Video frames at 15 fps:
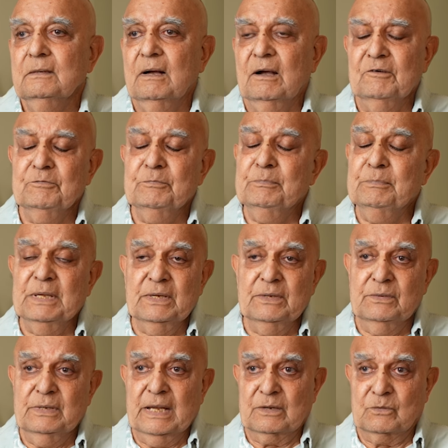I've
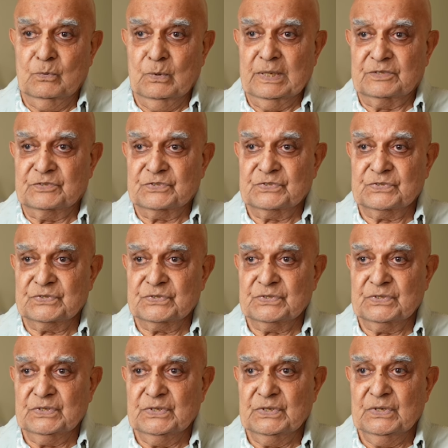been at WITS